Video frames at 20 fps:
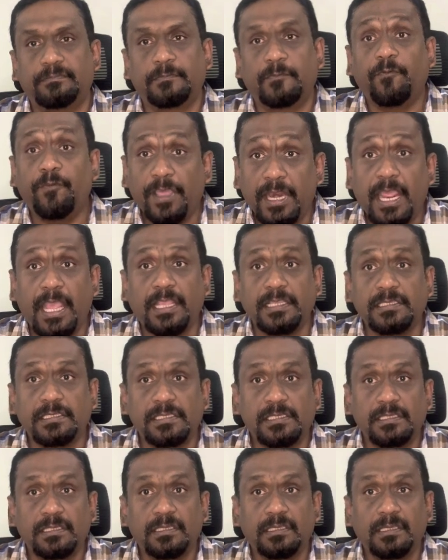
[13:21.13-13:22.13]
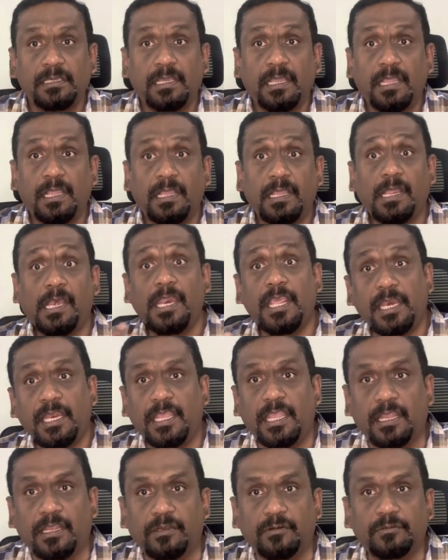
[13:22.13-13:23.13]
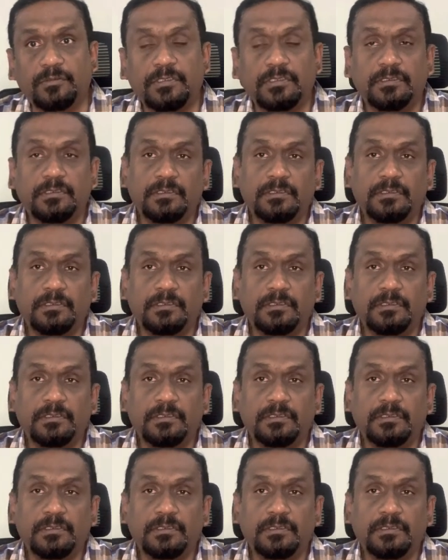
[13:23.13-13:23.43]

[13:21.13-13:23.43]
Whereas clearing account,